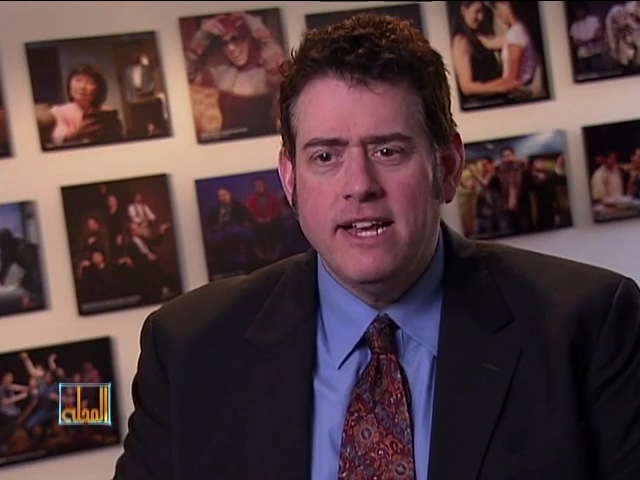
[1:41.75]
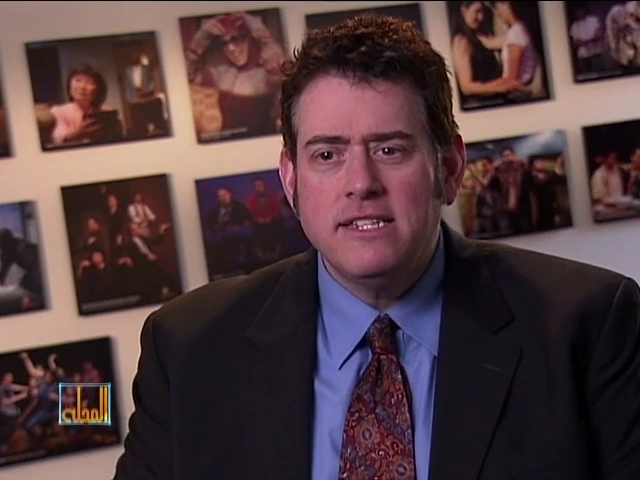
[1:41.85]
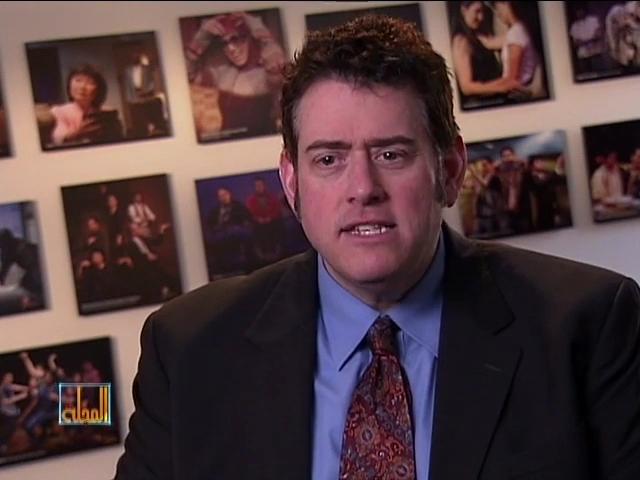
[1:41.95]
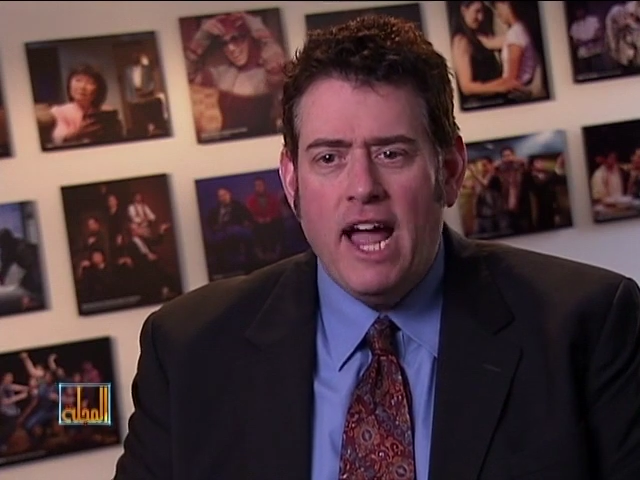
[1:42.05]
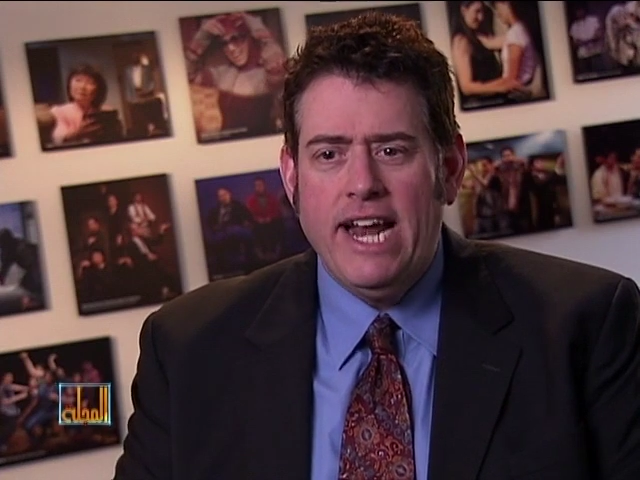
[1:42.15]

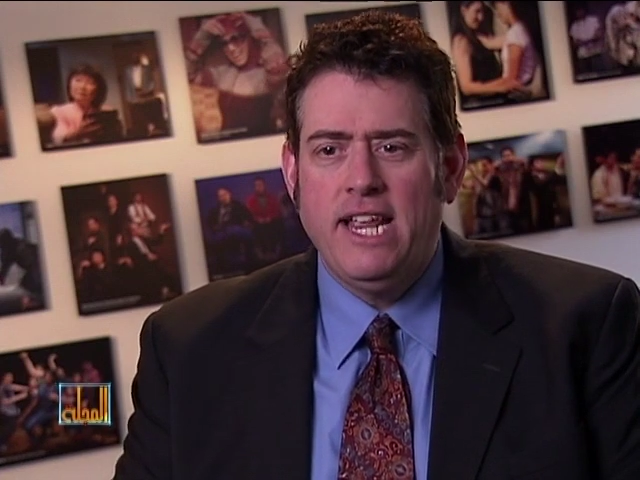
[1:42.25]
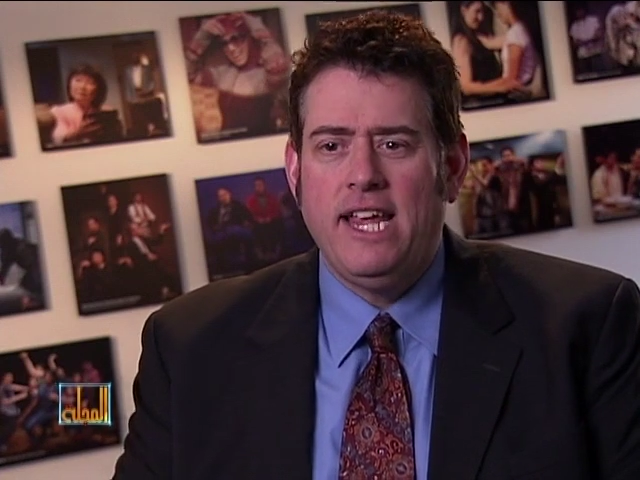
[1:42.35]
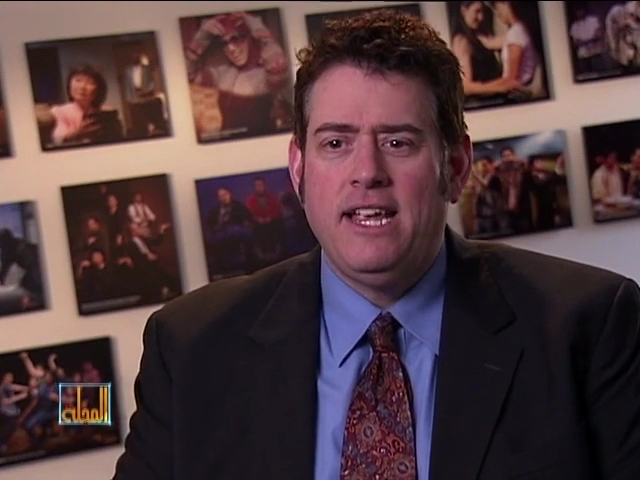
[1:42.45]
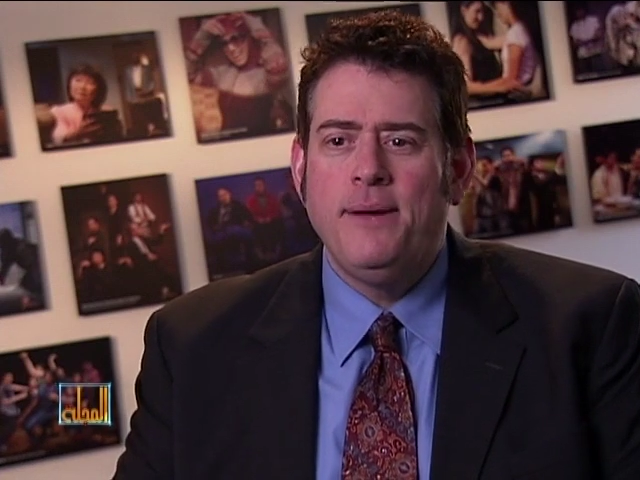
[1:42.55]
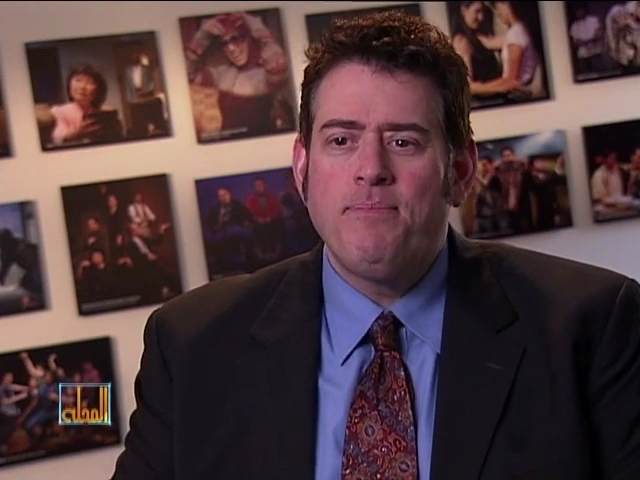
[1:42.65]

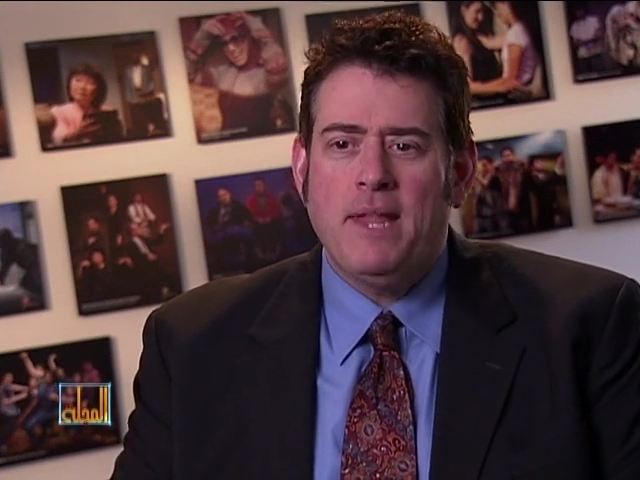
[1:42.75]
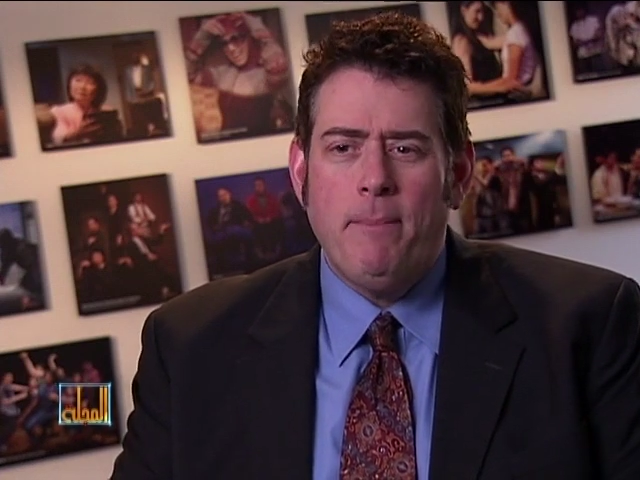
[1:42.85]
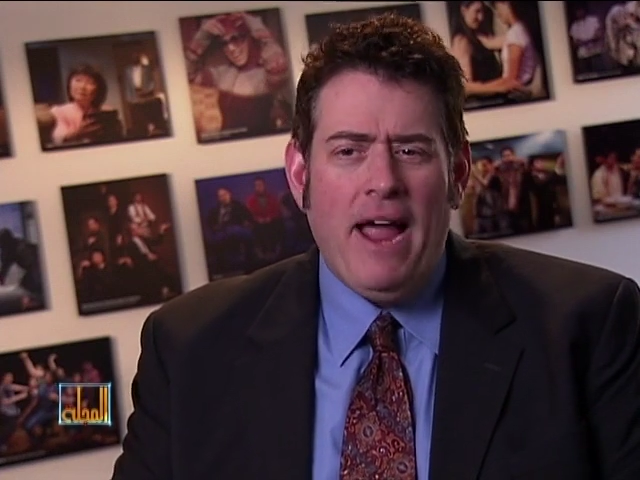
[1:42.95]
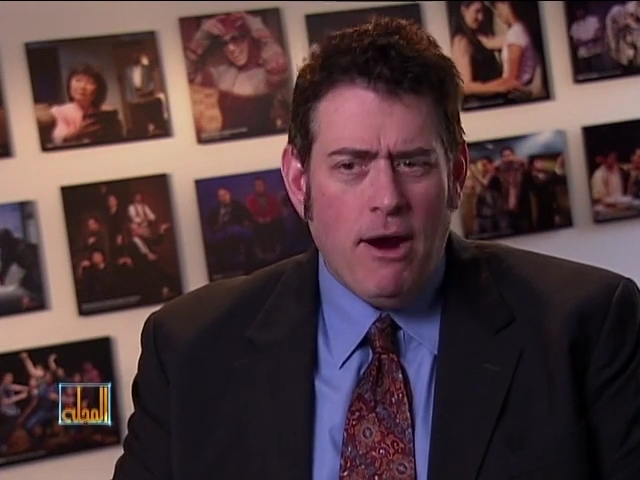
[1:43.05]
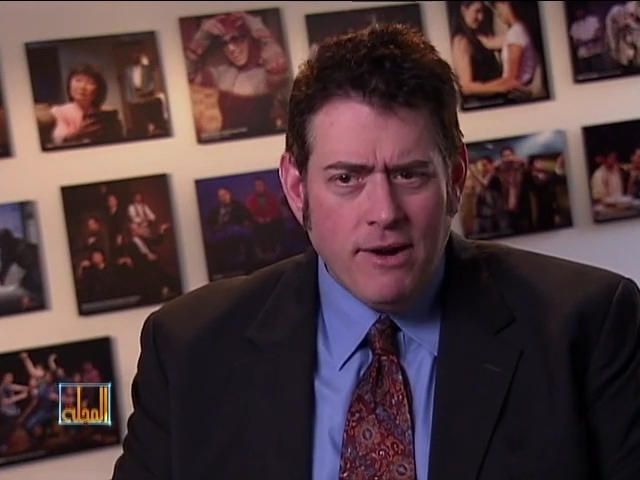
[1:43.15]
exciting
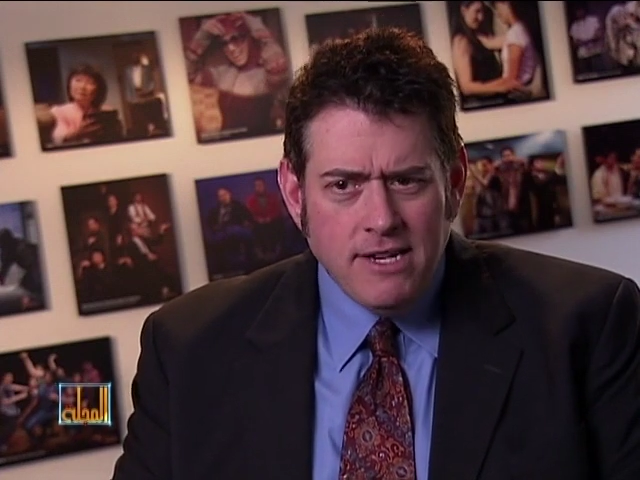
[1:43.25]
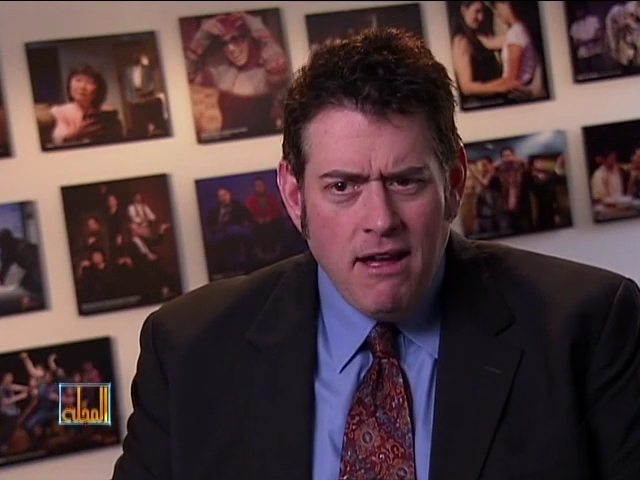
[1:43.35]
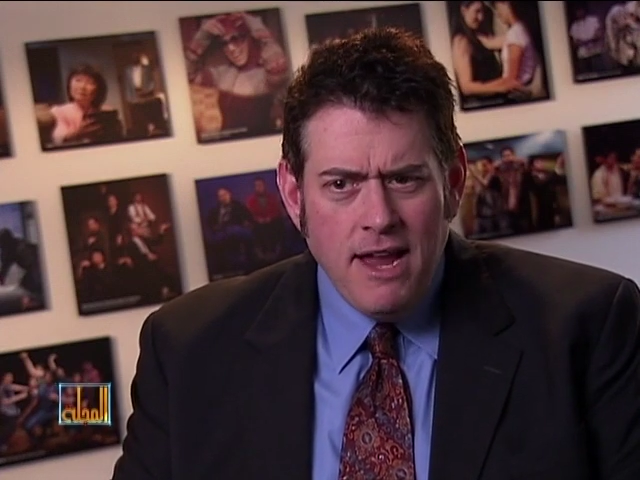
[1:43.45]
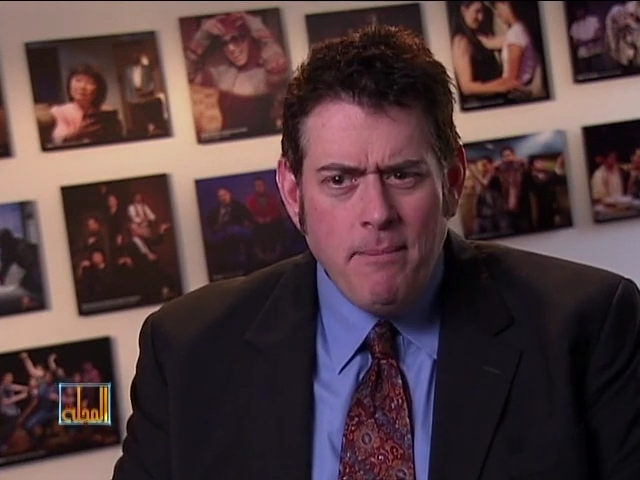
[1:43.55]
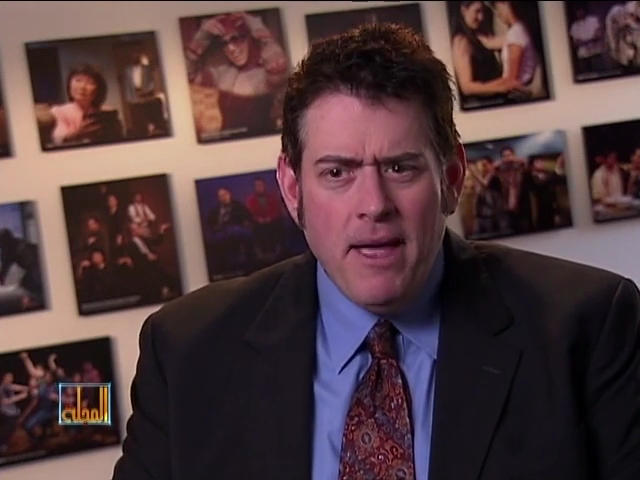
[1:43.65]

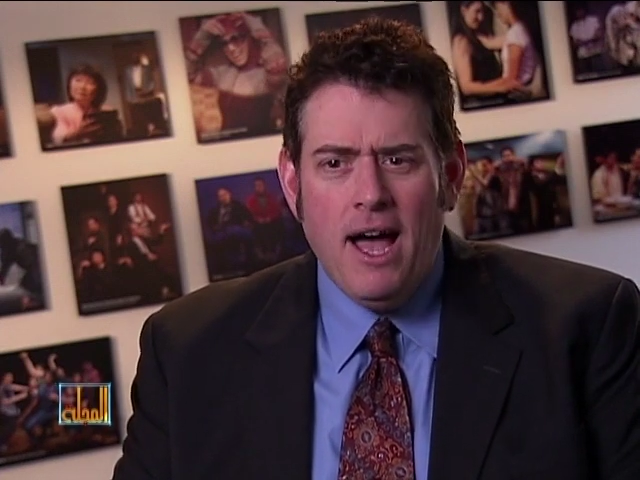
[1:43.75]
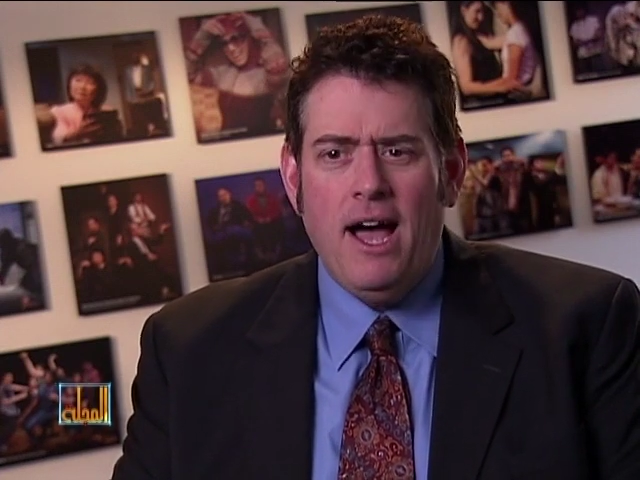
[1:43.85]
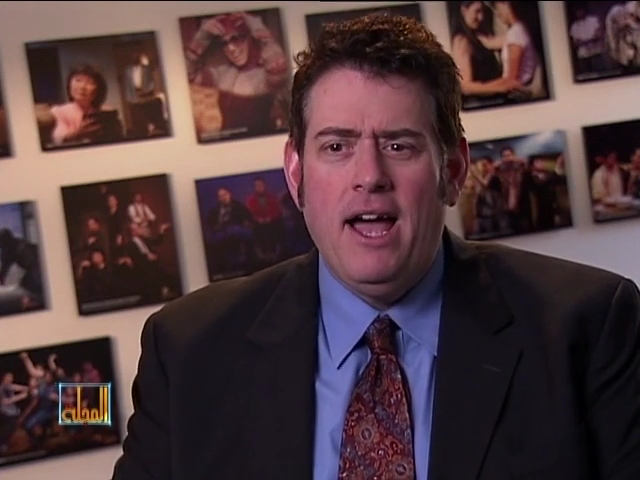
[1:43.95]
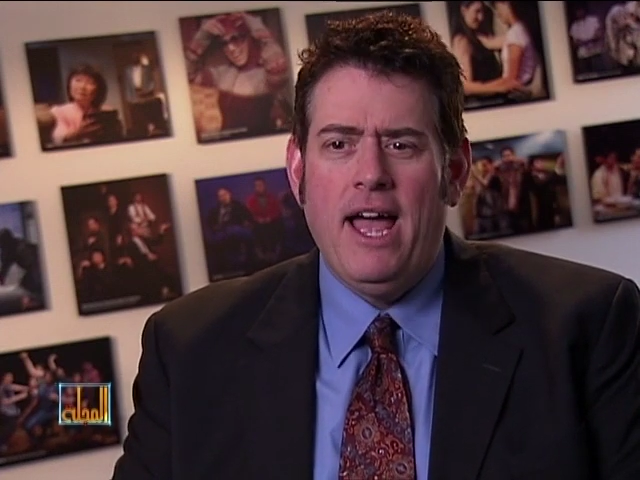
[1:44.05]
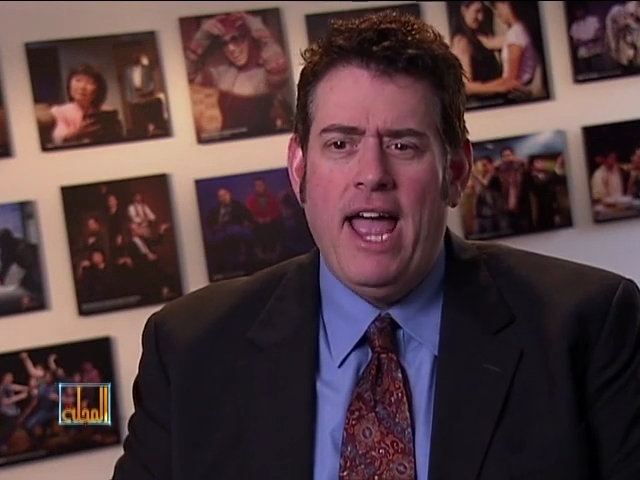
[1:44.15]
paradigm
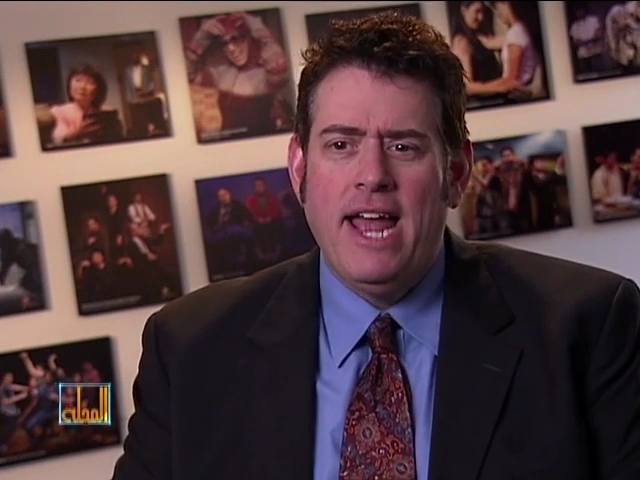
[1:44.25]
uh,